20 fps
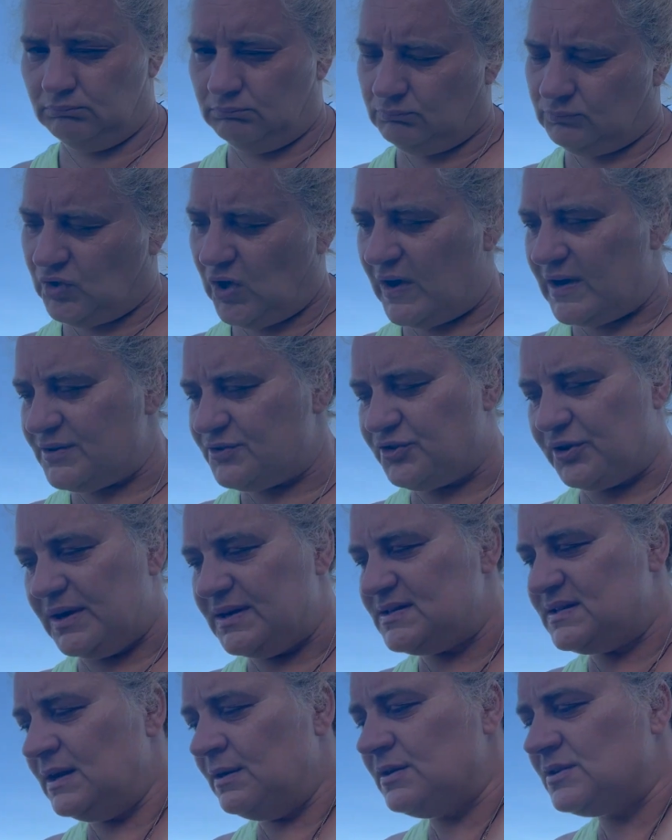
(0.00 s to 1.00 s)

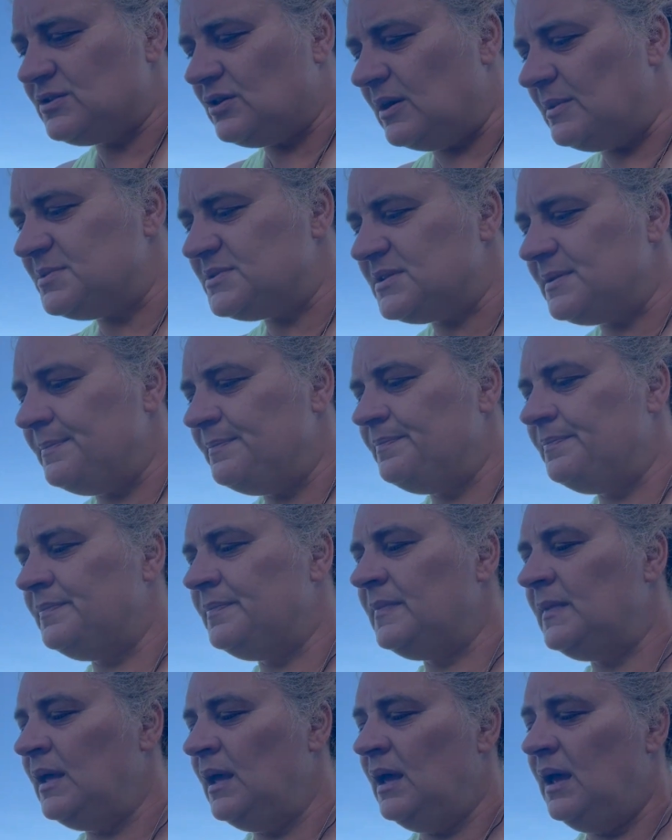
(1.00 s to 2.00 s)
triceratops,
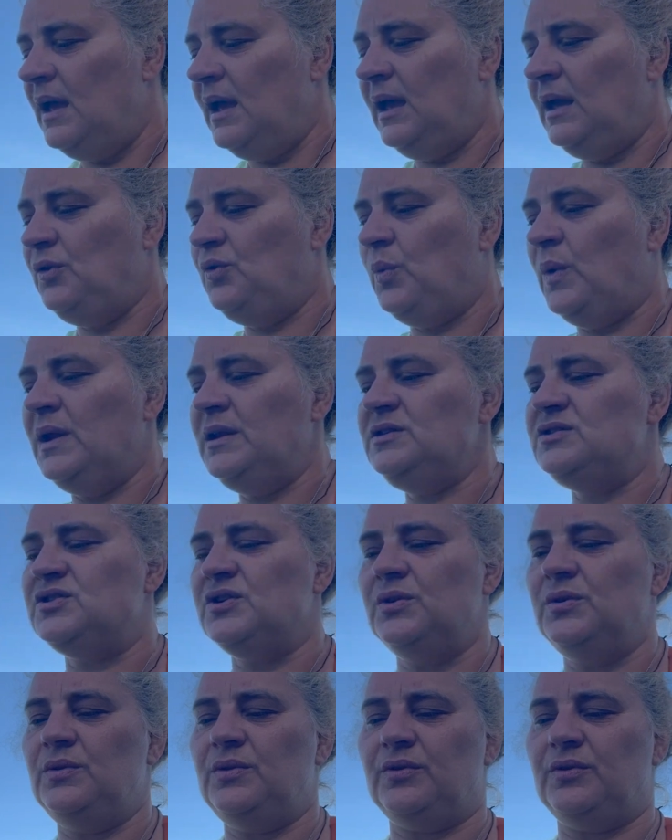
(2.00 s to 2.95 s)
and 1, 2,